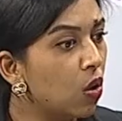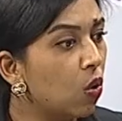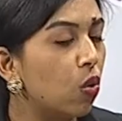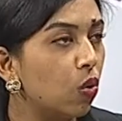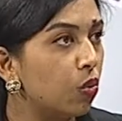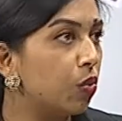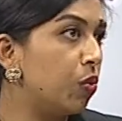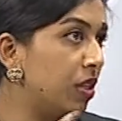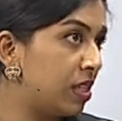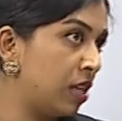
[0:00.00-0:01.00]
or
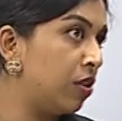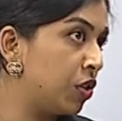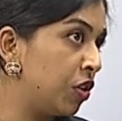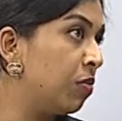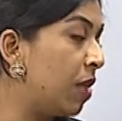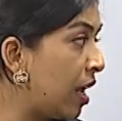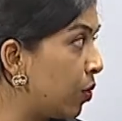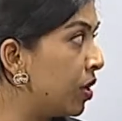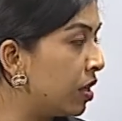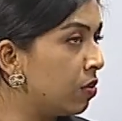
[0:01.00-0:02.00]
with term
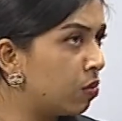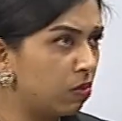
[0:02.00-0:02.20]
annuity?